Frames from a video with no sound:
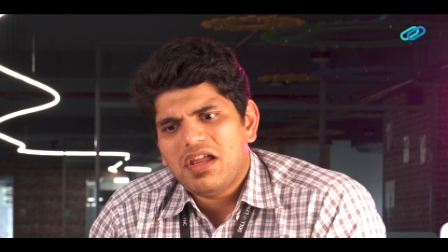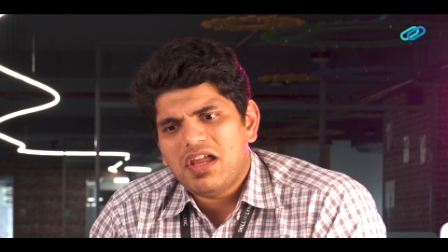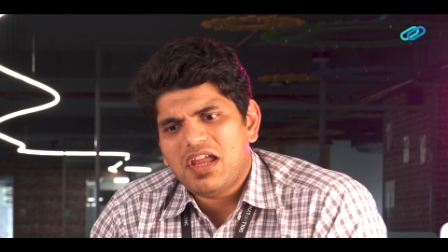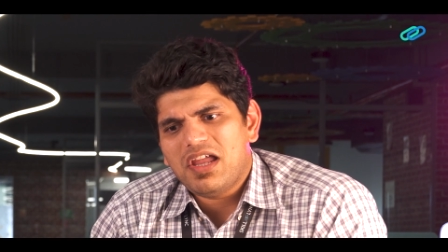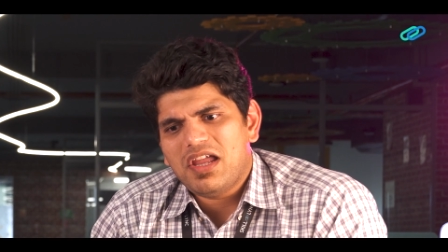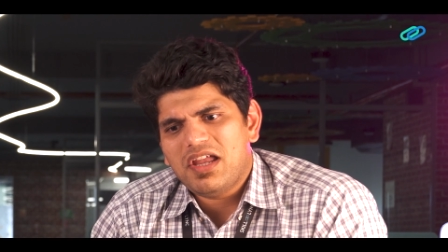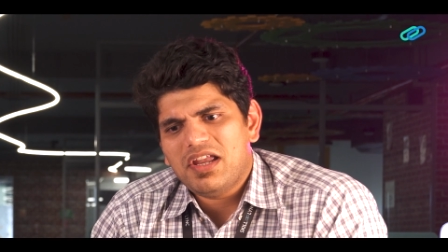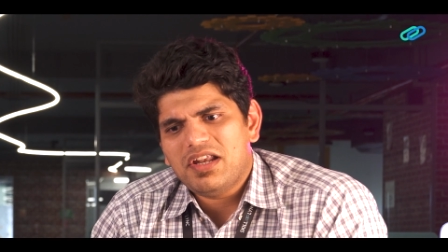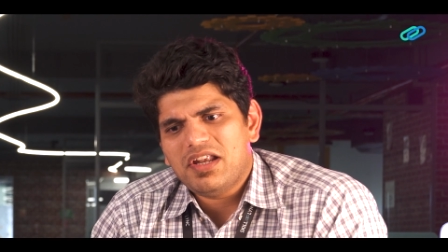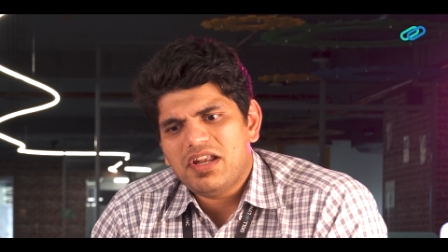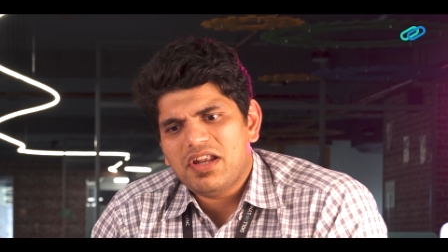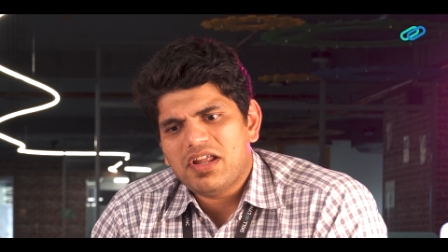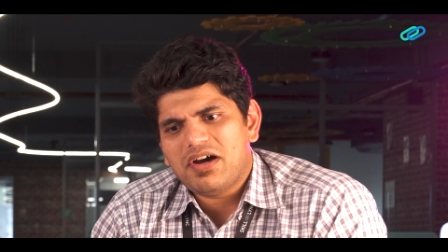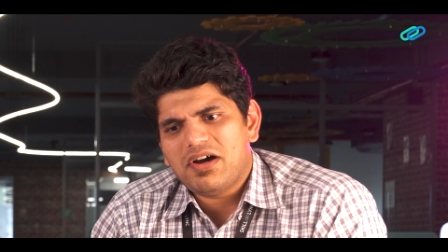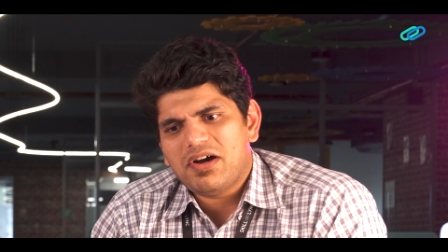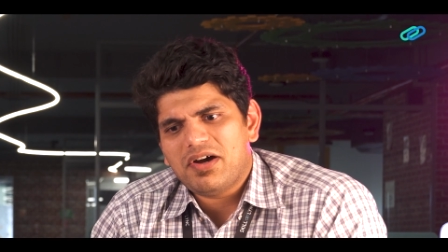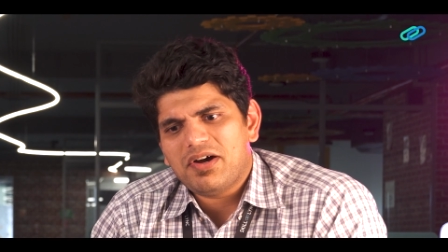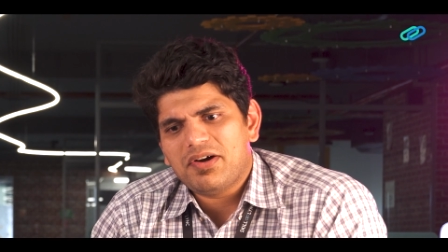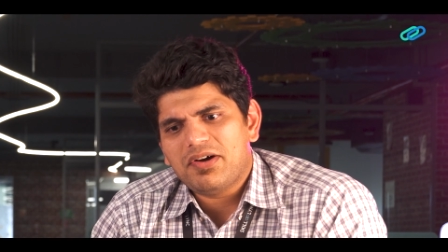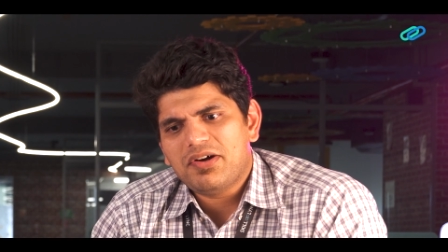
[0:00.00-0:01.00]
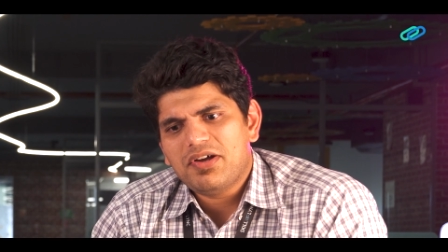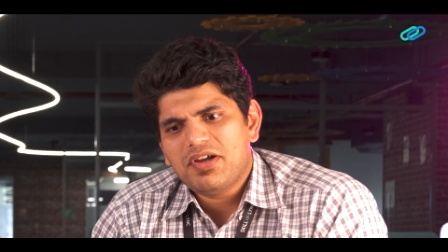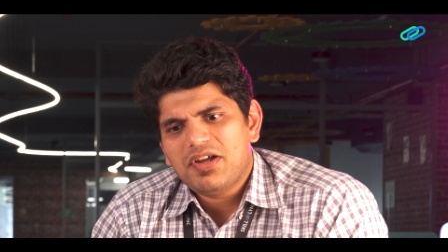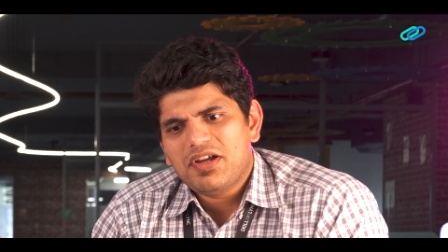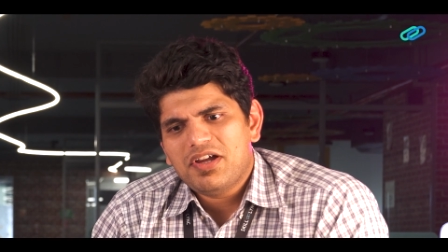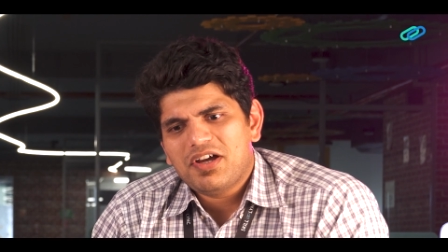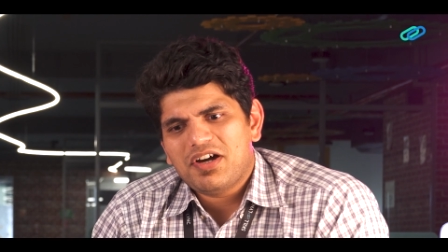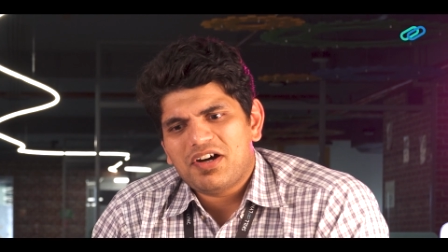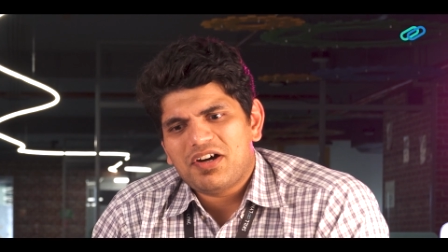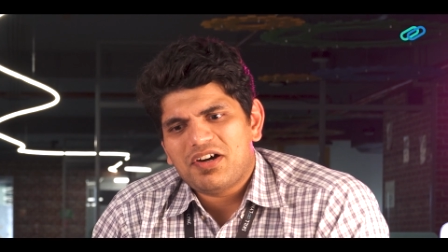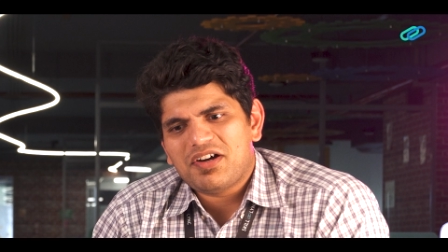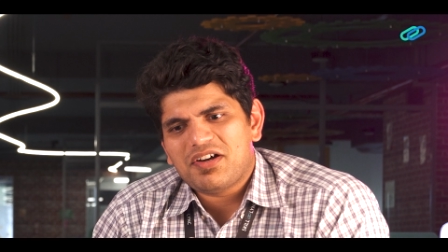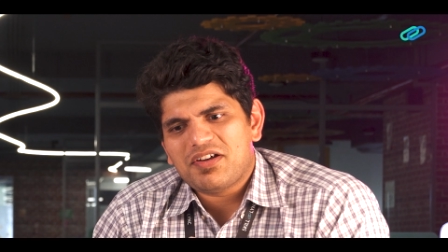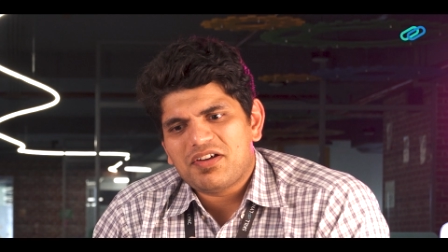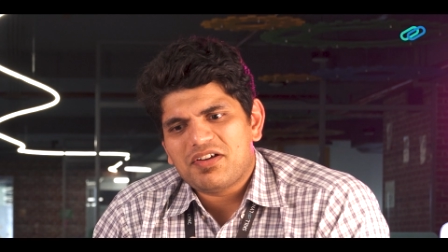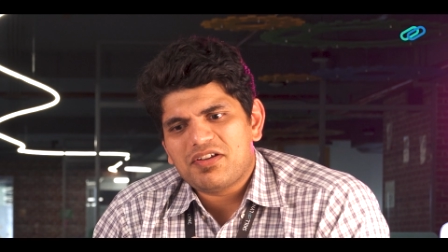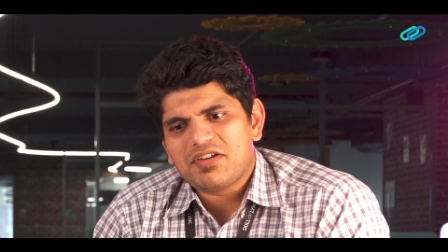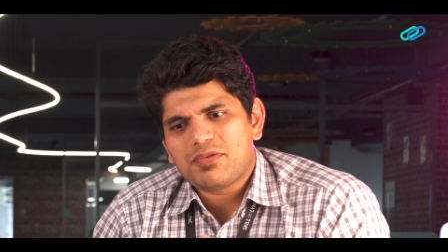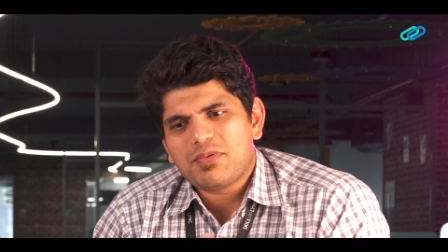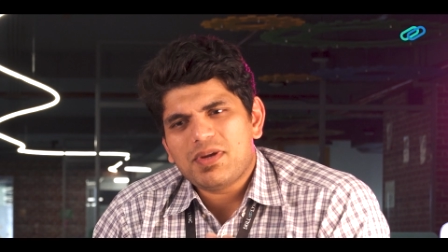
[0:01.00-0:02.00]
And uh,
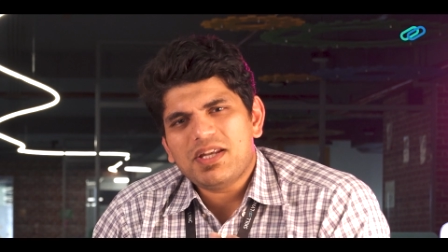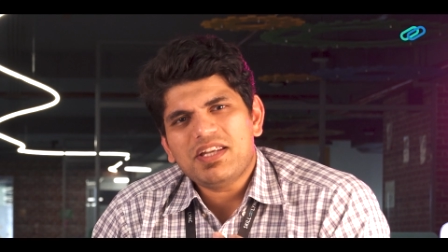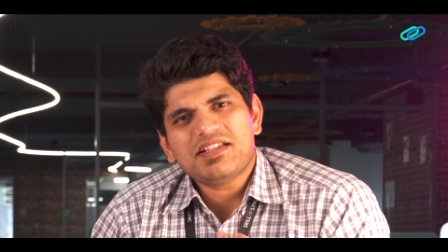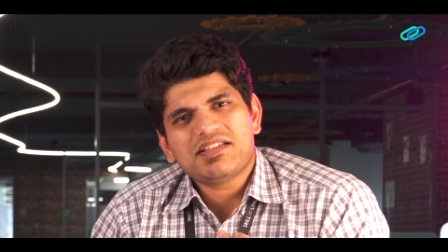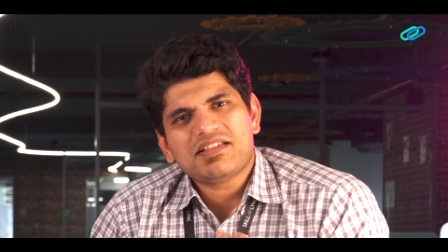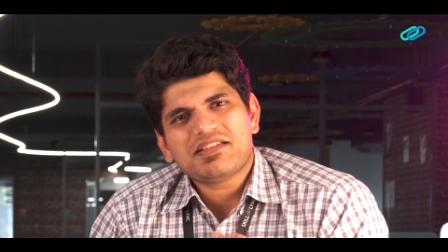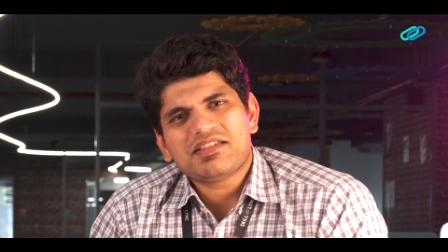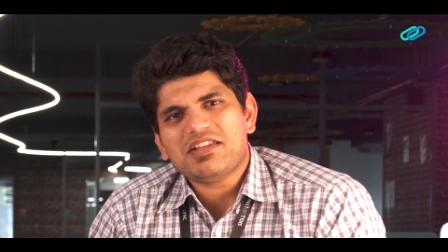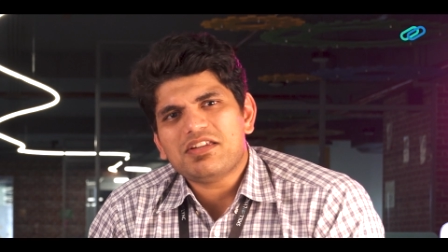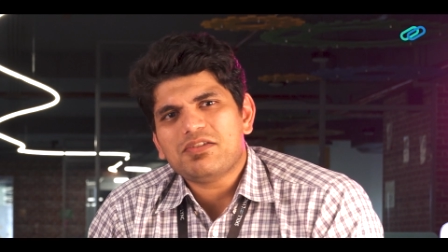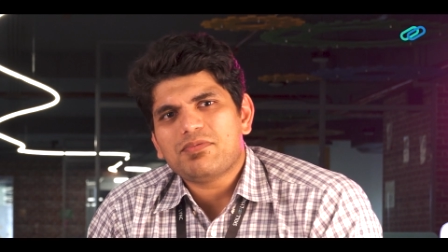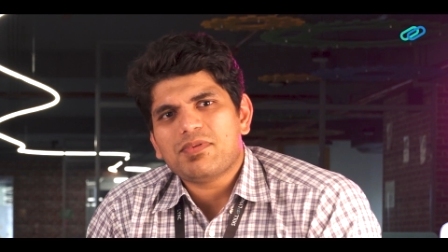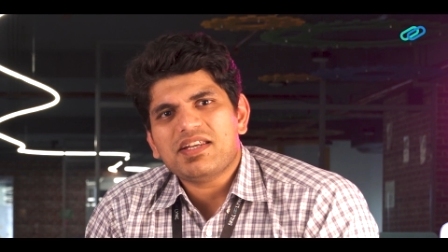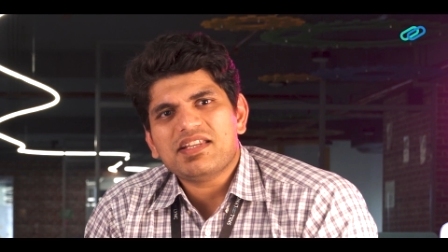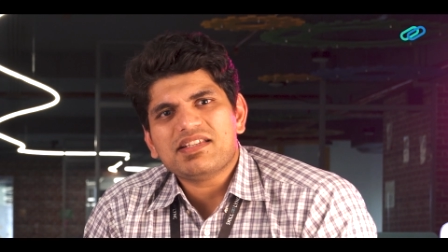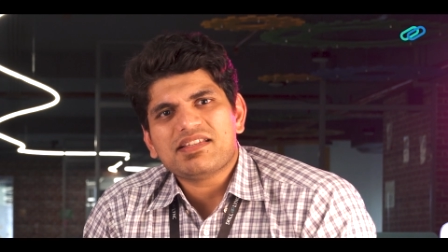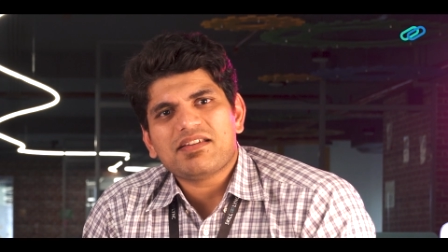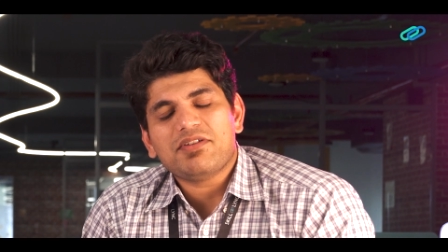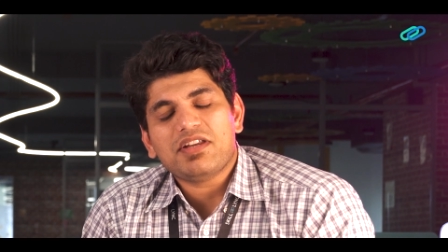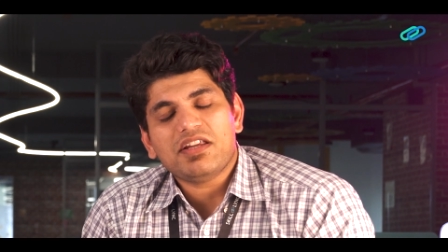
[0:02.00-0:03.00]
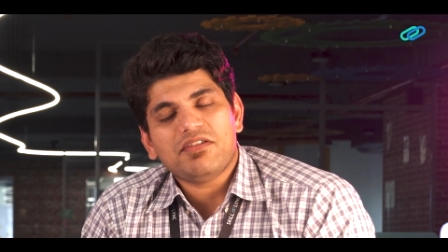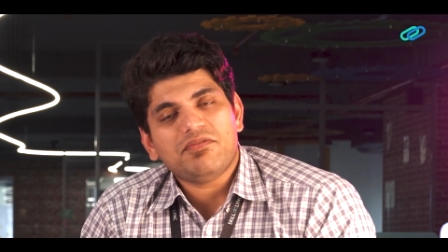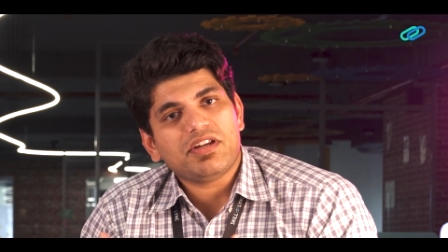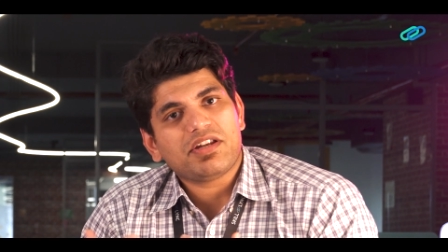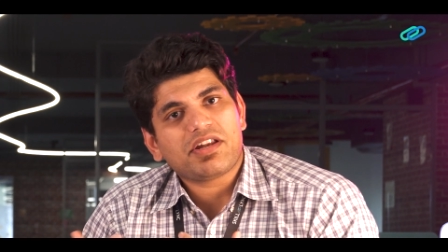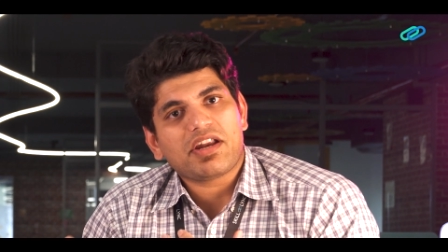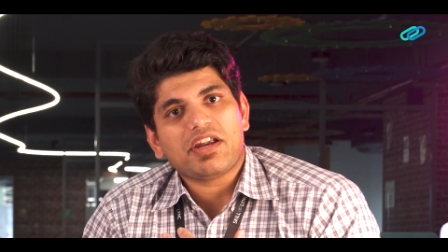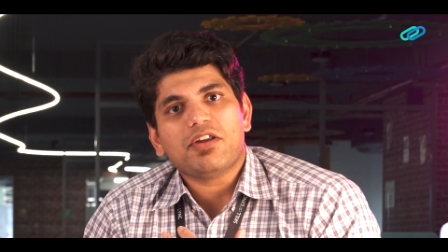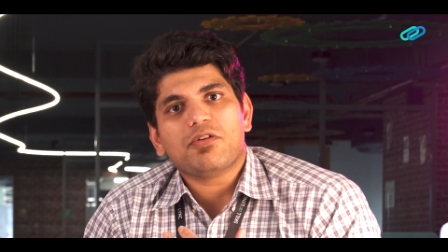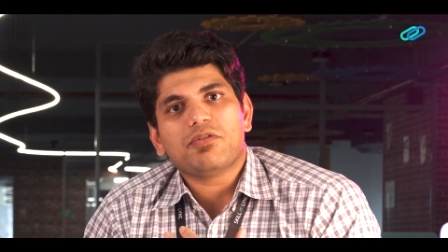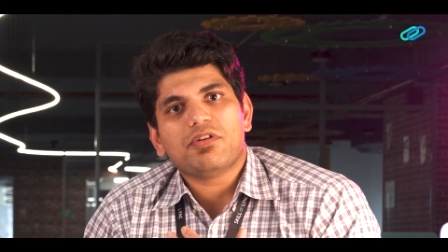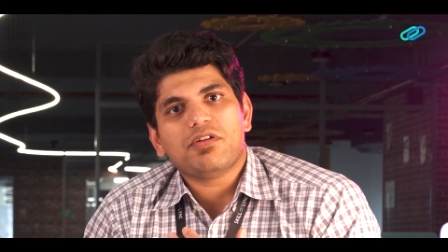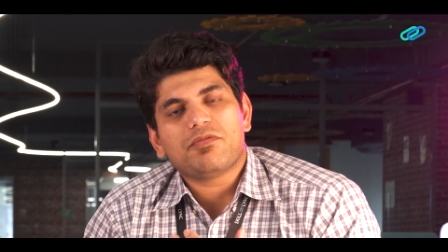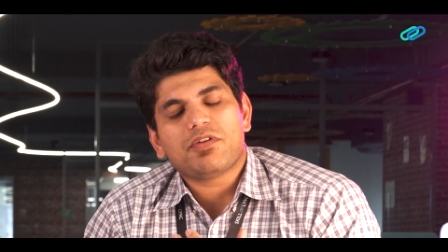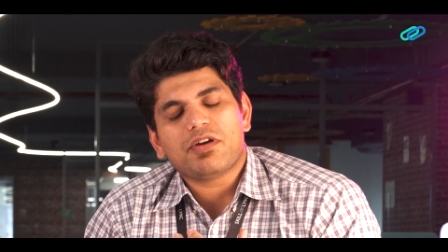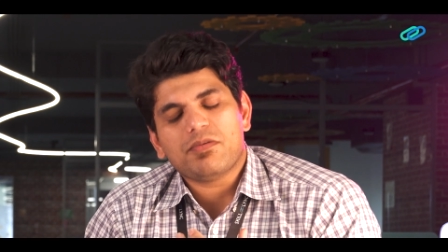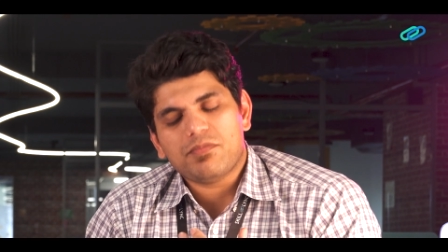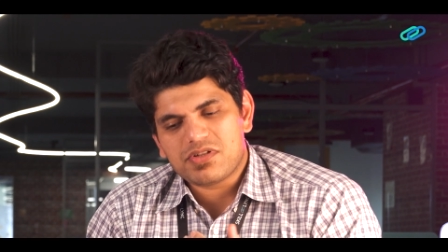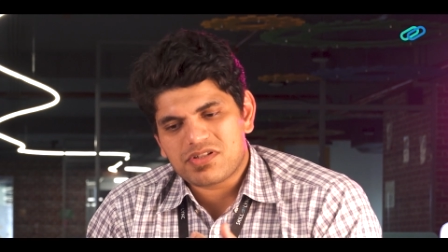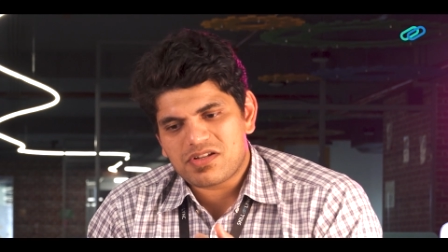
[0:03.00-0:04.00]
uh 2016, 2017, we tried out
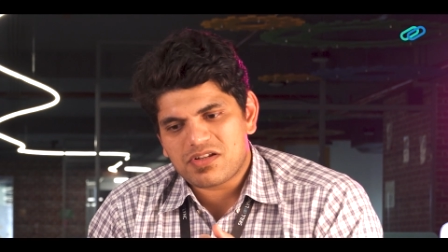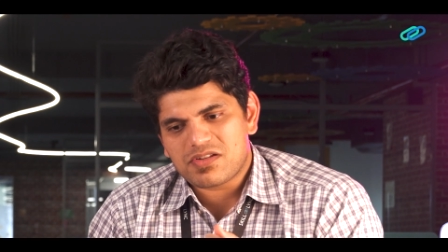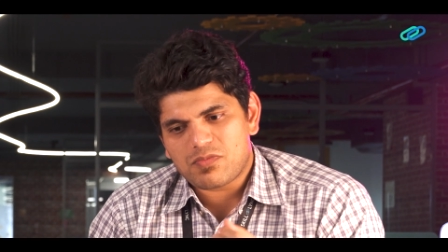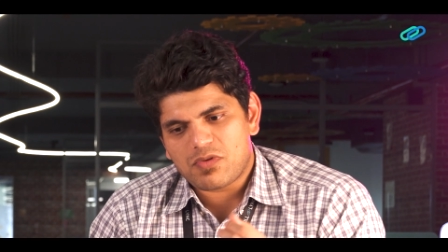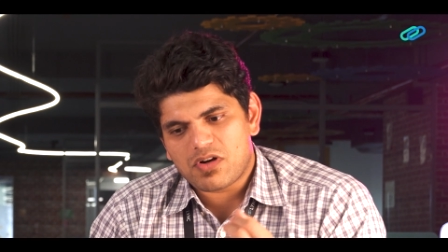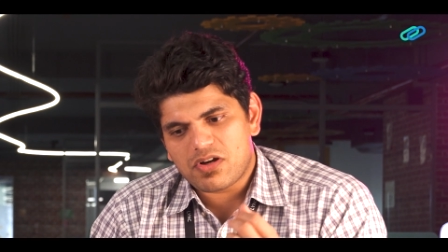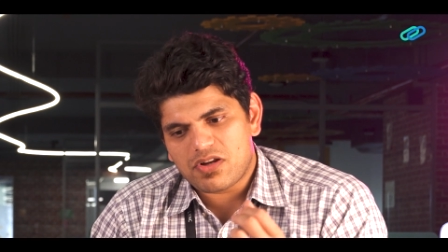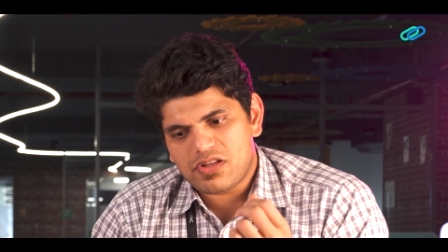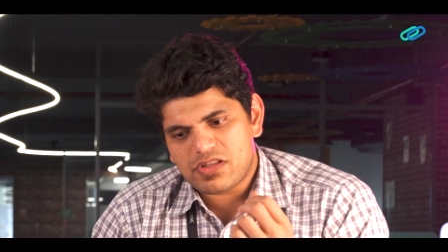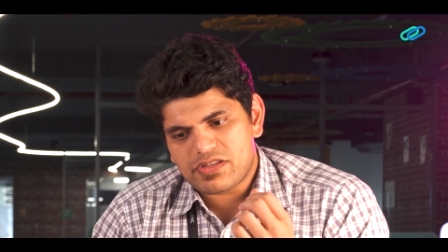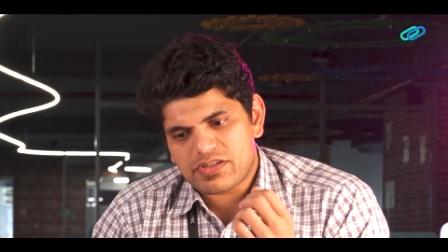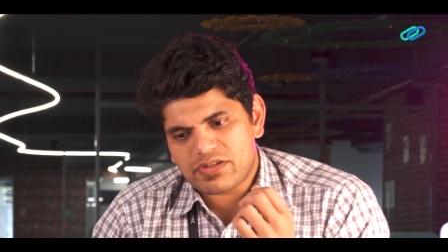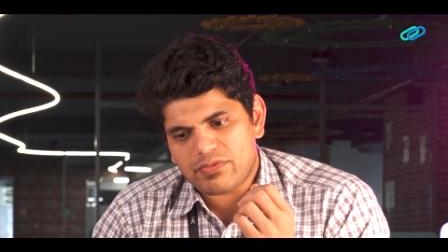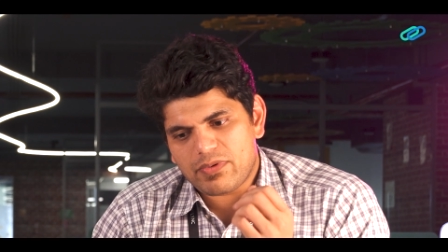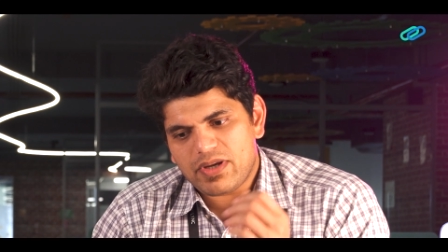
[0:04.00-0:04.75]
different business models.